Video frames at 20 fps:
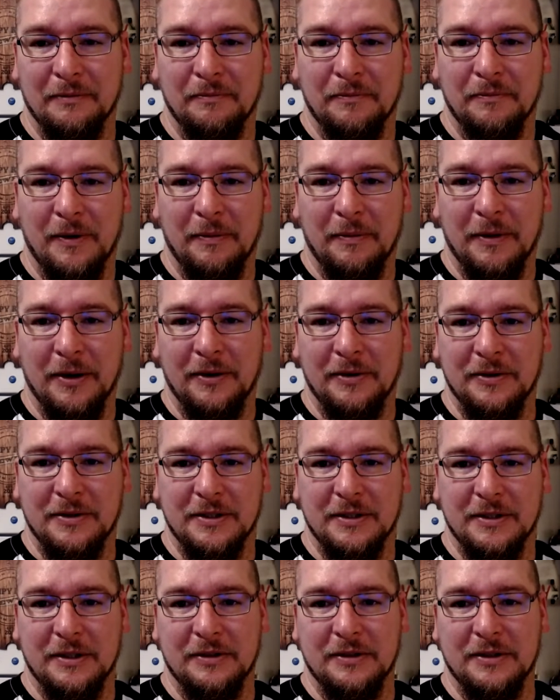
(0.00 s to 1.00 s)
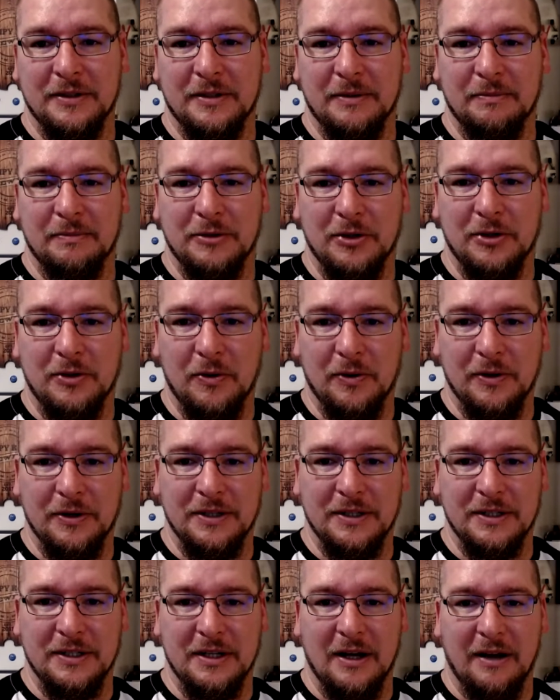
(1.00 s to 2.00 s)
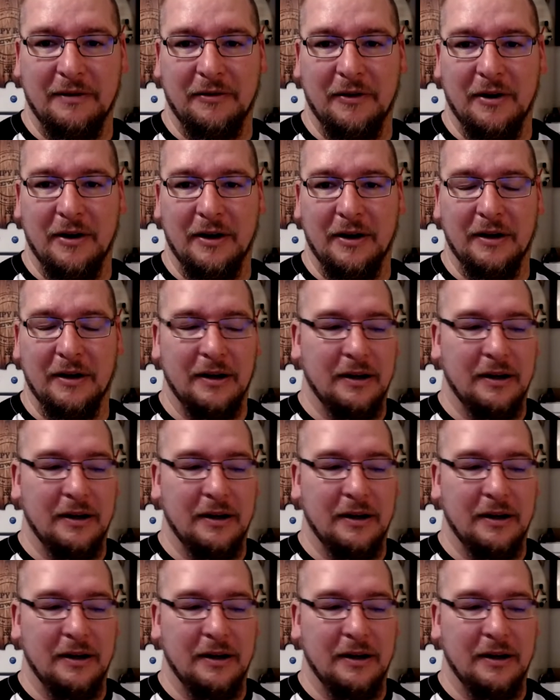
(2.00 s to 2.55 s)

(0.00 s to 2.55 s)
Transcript: mean, there's some scores and stuff on